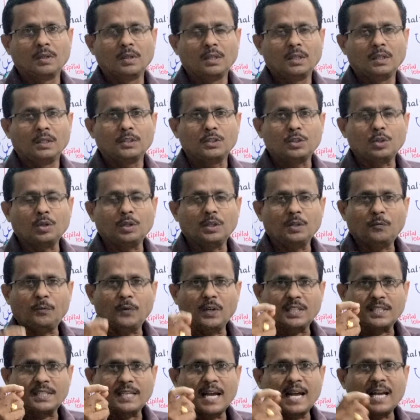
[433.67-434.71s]
So
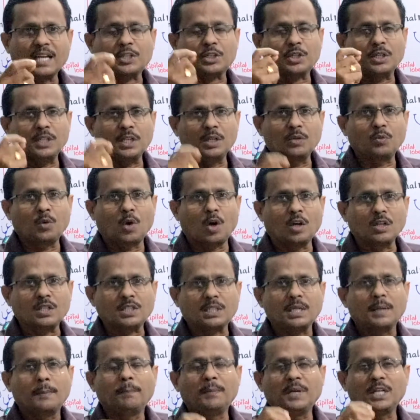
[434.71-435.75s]
reflex action involves
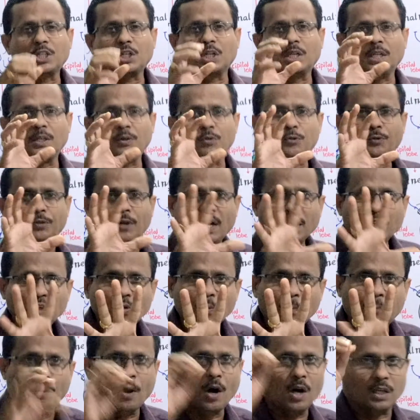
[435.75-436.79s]
majorly
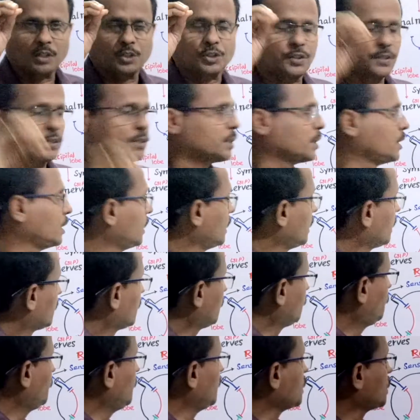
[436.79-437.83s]
5 parts. The
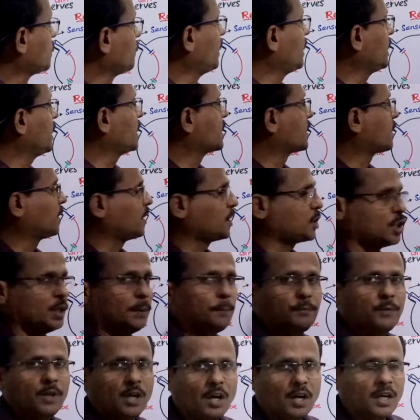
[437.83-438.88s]
first one is
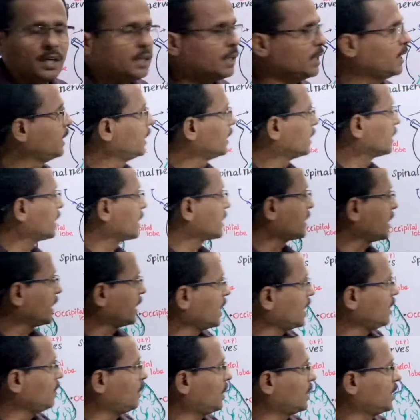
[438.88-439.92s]
receptor, the
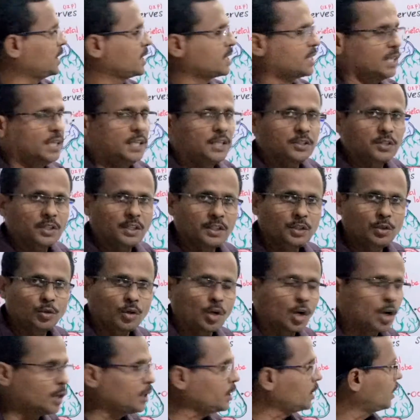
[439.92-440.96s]
second one is
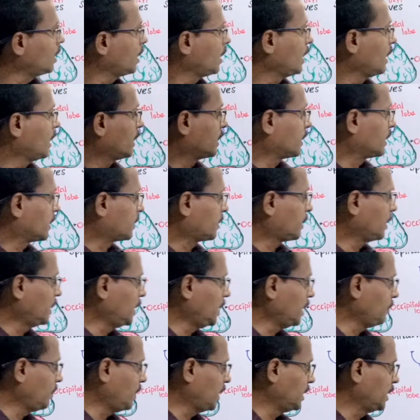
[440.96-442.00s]
interneuron, the
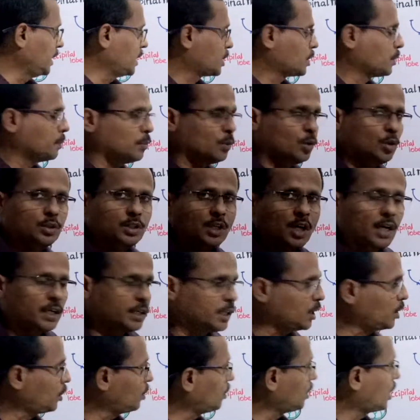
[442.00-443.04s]
third one is motor
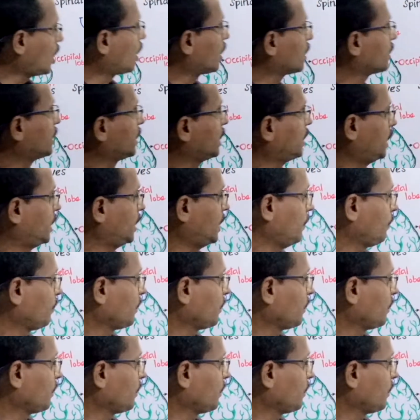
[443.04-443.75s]
nerve or the